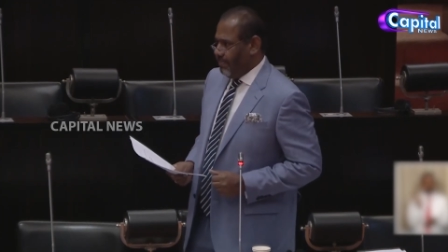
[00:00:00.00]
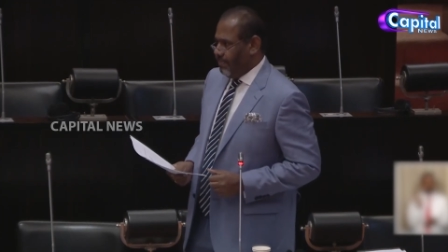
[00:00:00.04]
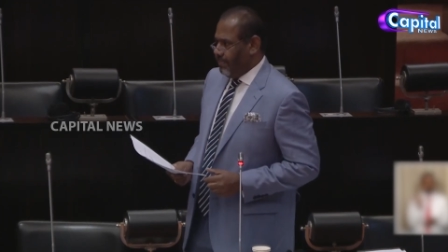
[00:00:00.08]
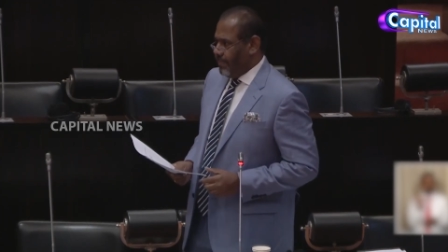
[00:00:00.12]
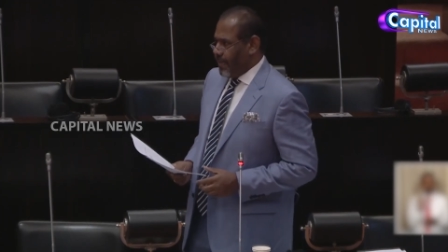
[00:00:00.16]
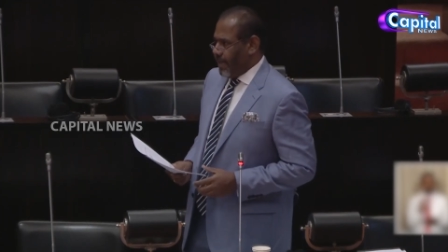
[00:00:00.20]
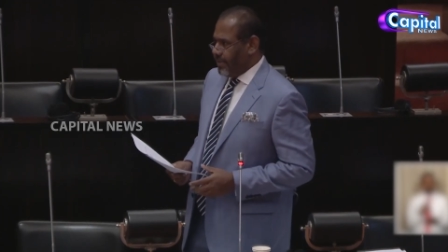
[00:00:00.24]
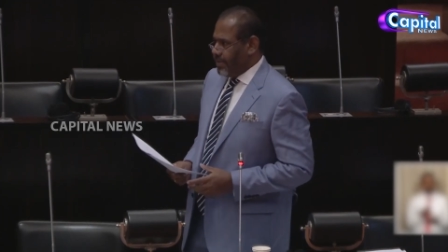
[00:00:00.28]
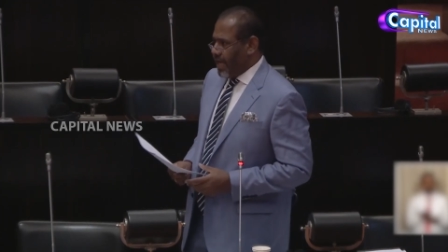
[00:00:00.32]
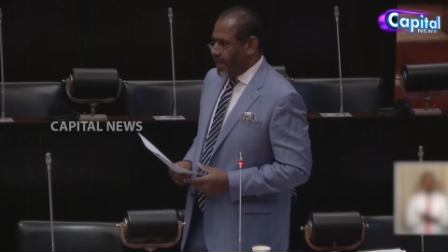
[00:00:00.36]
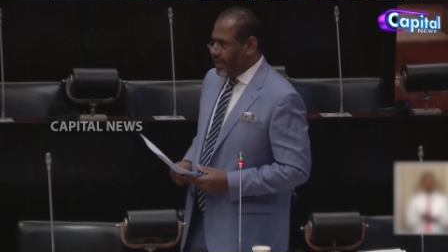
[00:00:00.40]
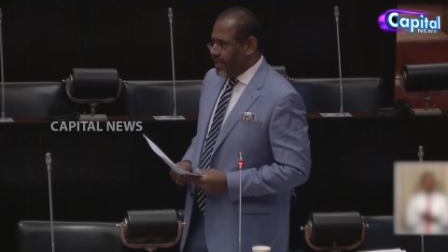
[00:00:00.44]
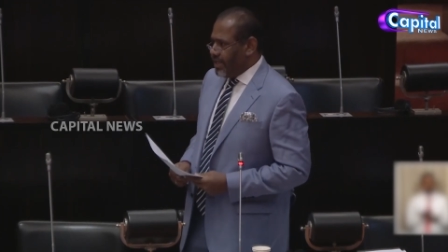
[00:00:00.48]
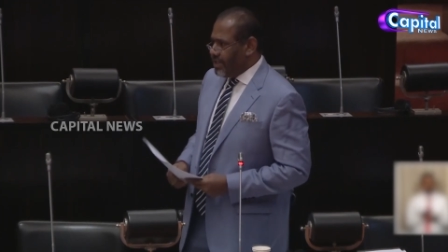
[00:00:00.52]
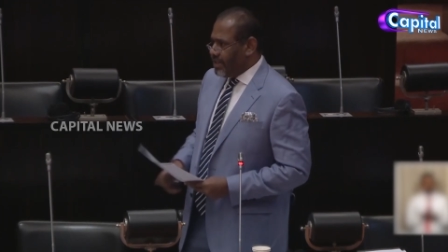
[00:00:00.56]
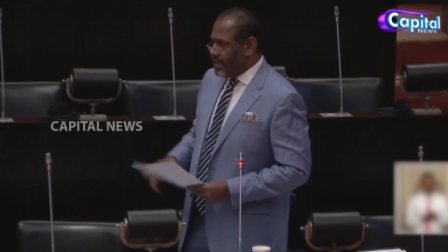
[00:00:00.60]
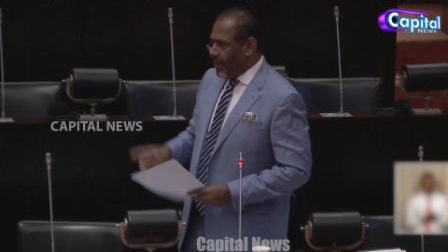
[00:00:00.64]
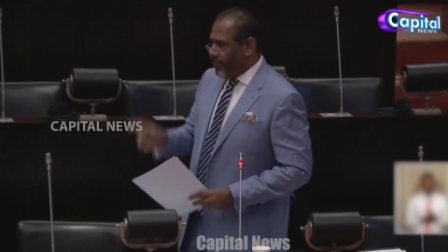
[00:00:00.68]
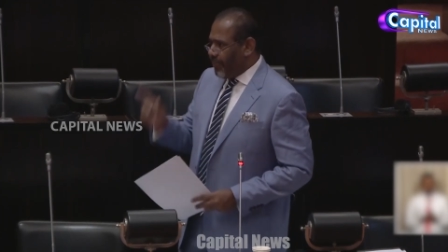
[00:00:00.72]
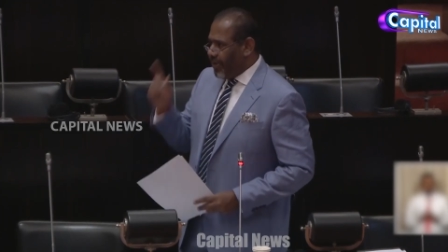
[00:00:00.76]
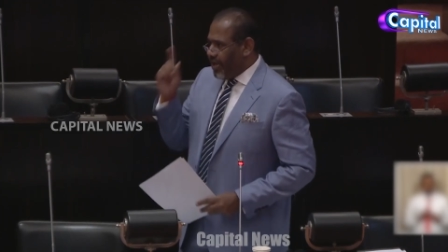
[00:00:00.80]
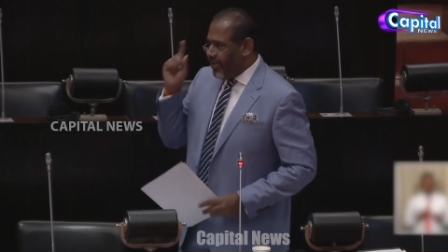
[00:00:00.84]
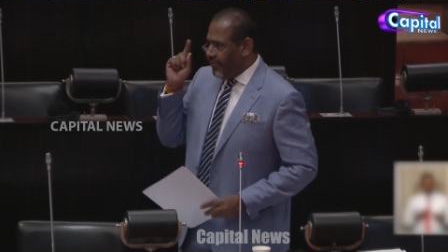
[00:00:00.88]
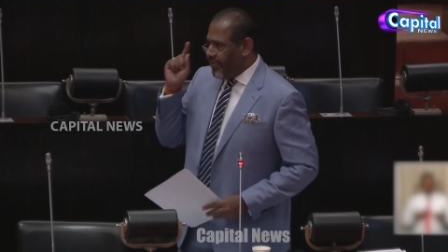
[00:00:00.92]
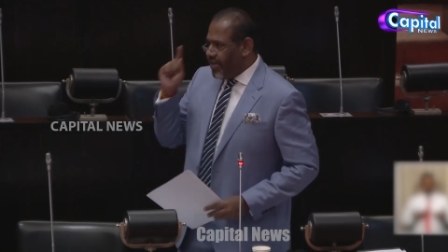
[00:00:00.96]
Now that is the
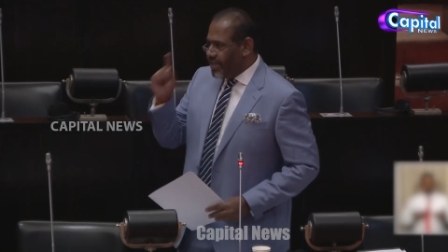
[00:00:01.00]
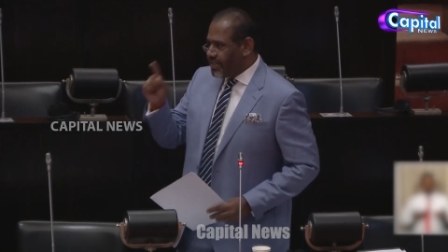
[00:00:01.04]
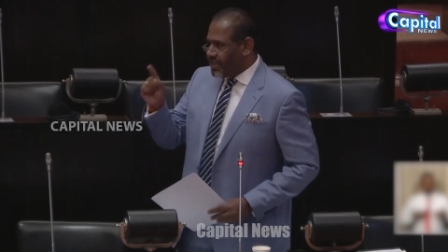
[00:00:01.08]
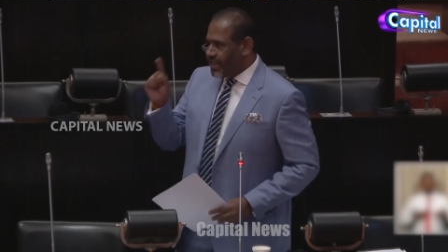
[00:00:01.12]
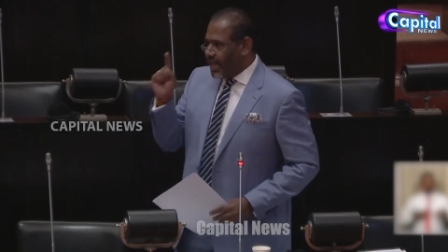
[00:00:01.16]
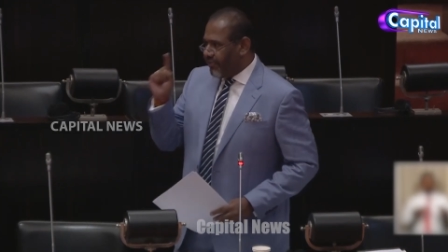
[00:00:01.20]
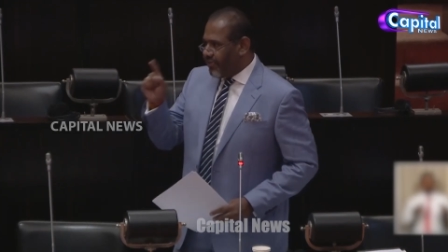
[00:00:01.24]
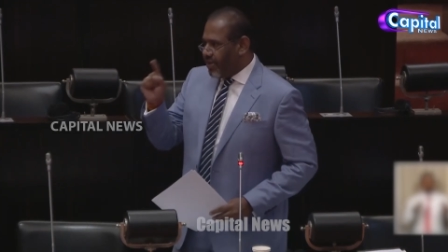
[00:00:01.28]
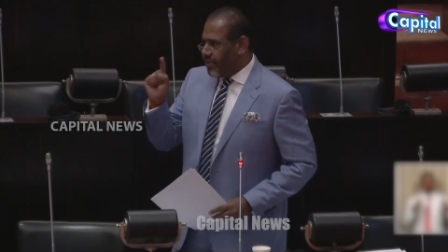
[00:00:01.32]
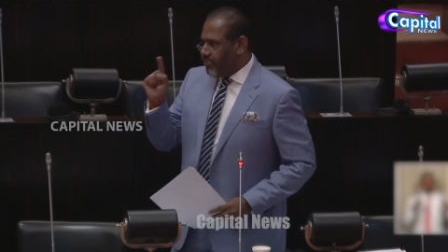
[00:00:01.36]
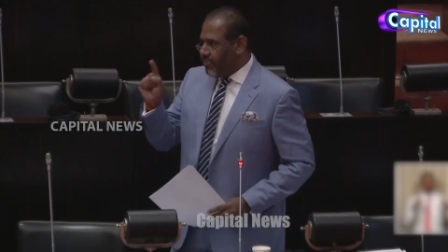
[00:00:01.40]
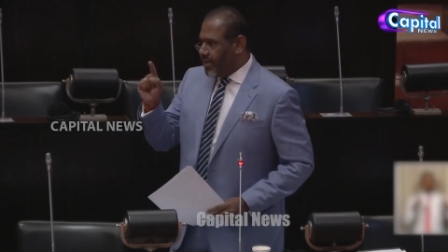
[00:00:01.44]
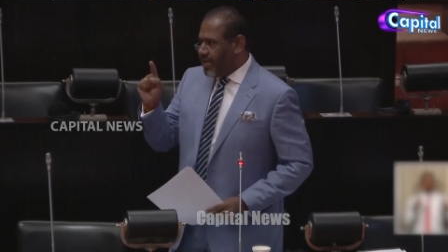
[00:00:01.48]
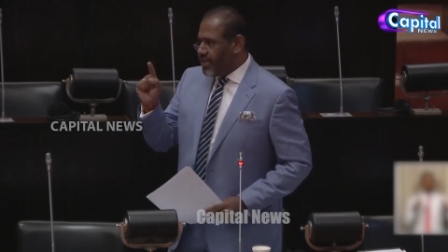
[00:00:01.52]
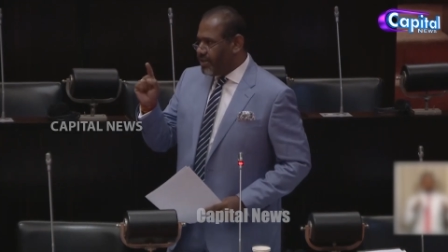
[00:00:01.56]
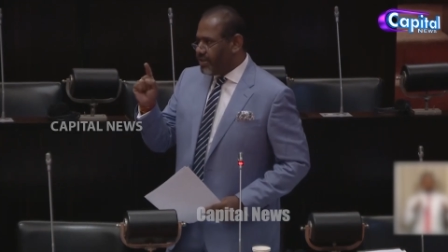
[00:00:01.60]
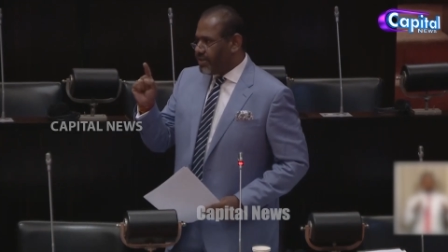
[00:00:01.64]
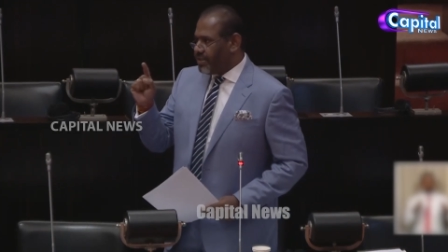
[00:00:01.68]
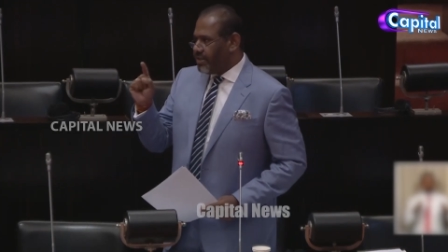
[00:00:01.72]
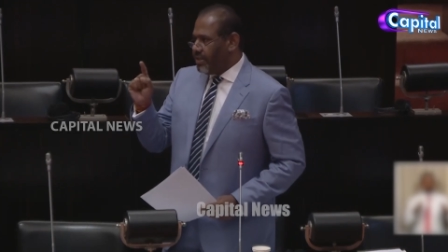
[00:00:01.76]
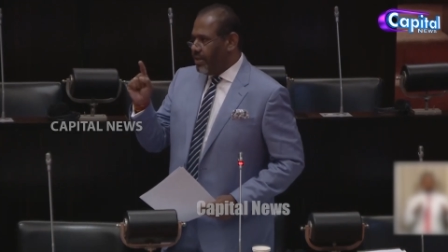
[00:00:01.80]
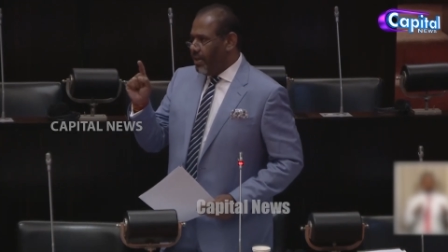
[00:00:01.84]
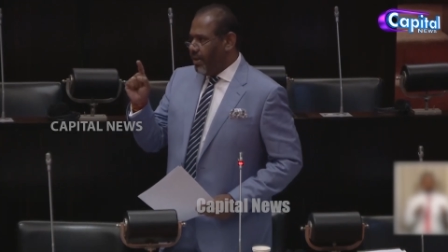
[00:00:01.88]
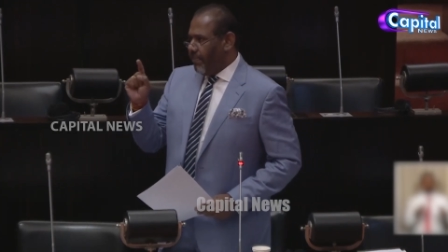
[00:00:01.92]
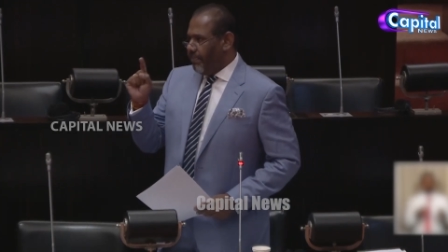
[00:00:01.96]
previous
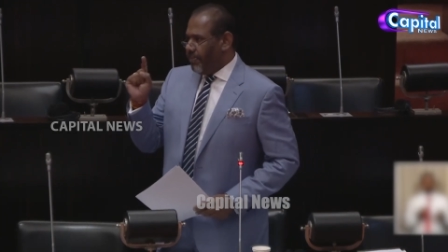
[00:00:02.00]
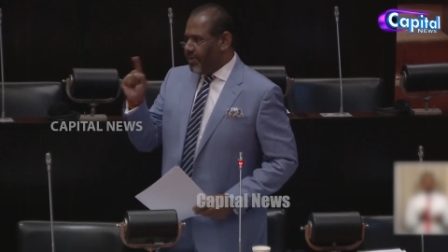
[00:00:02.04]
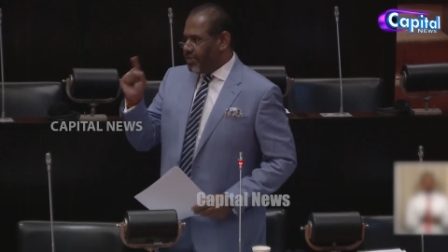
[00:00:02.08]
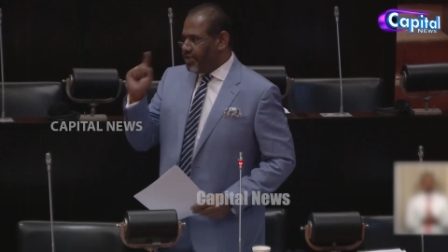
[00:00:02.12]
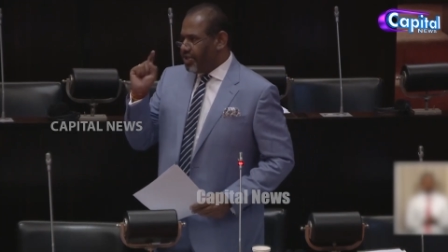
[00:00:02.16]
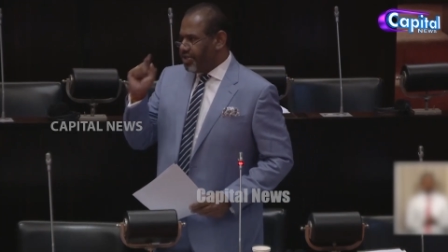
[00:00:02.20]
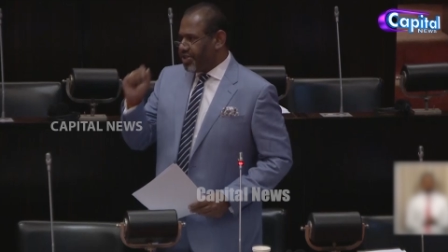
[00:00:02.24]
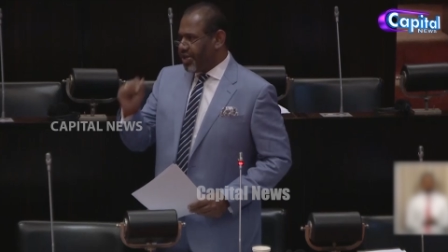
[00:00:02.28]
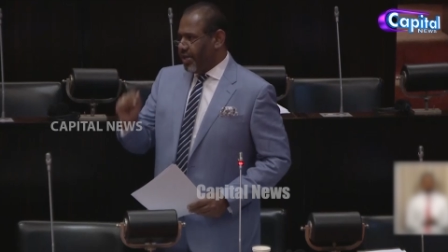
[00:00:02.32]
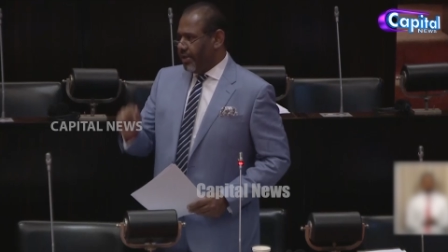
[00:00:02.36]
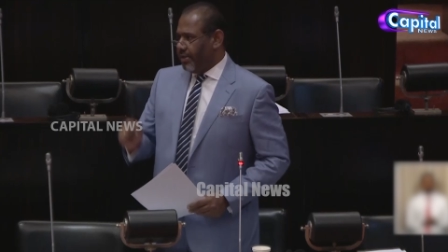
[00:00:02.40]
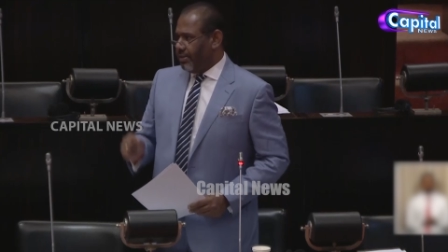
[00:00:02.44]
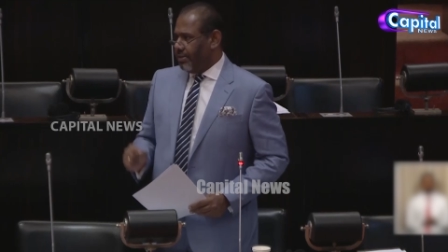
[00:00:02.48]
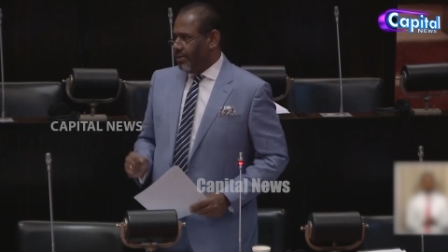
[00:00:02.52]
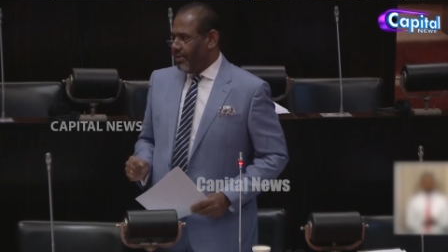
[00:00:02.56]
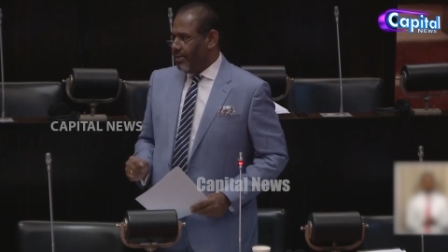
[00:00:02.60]
government's position.